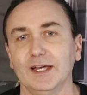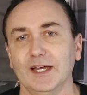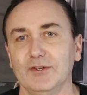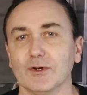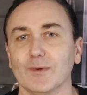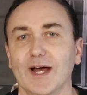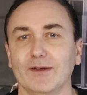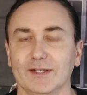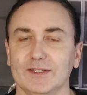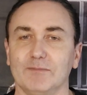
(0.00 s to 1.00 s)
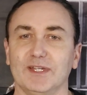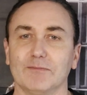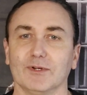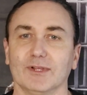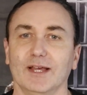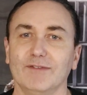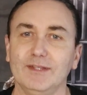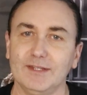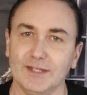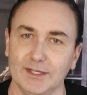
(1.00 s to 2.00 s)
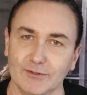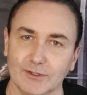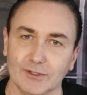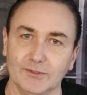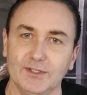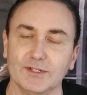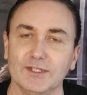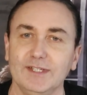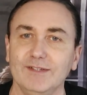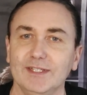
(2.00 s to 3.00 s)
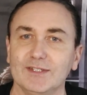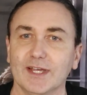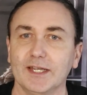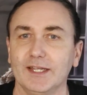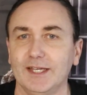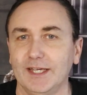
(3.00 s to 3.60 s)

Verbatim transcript: and you're around on September 11th, and you're glued to your TV set,